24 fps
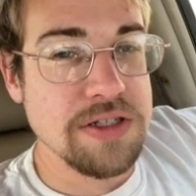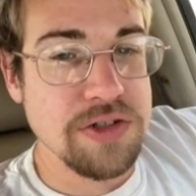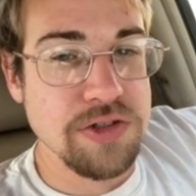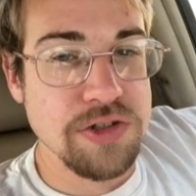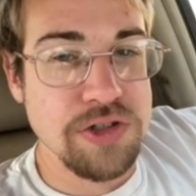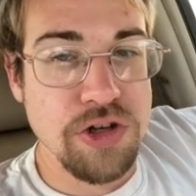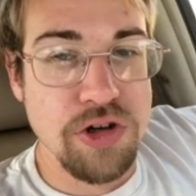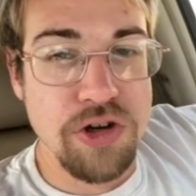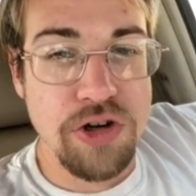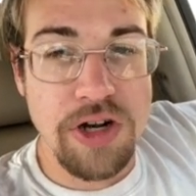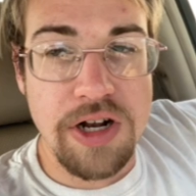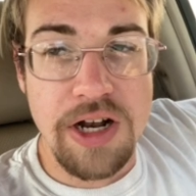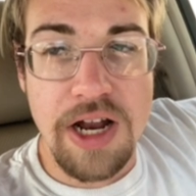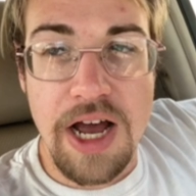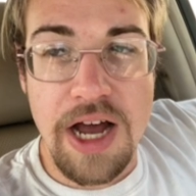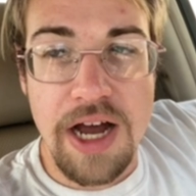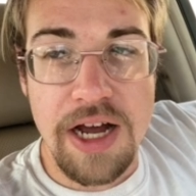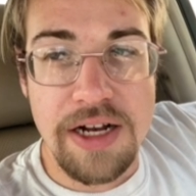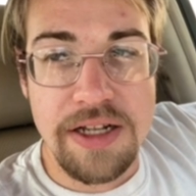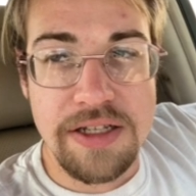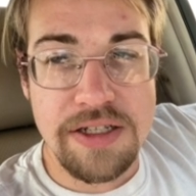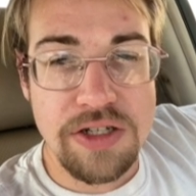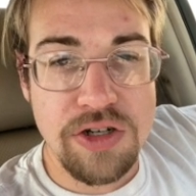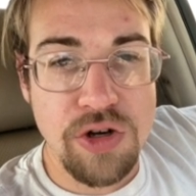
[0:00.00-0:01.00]
You turn it
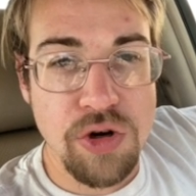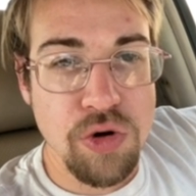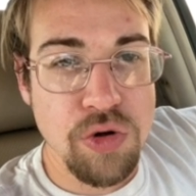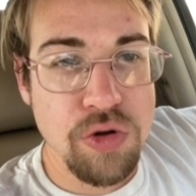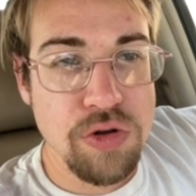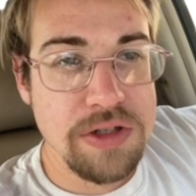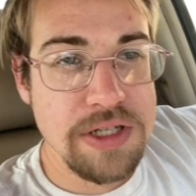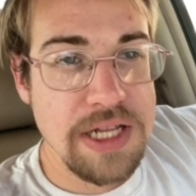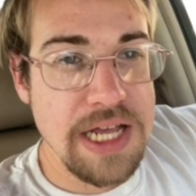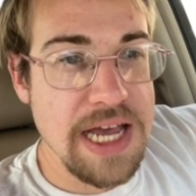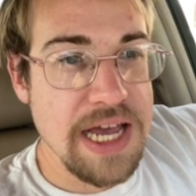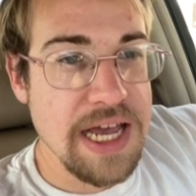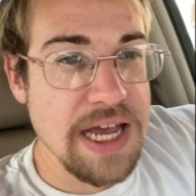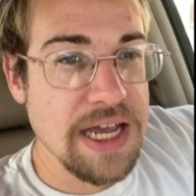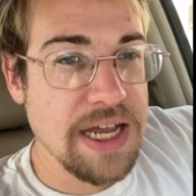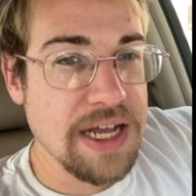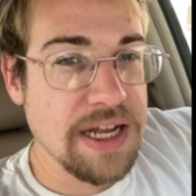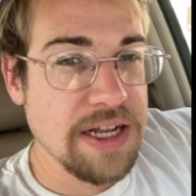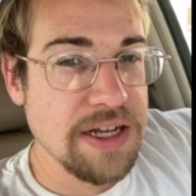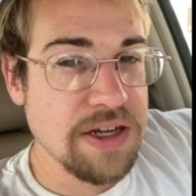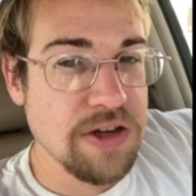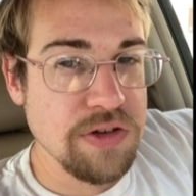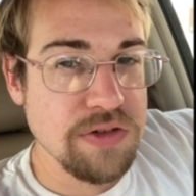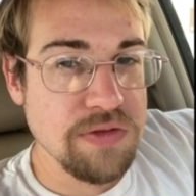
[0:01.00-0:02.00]
on, it's a cold day,
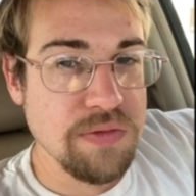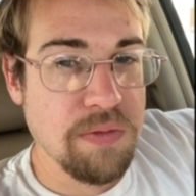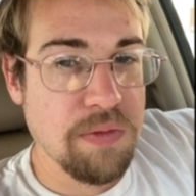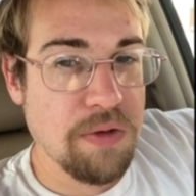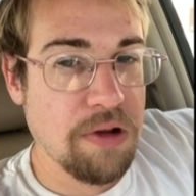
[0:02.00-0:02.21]
and it goes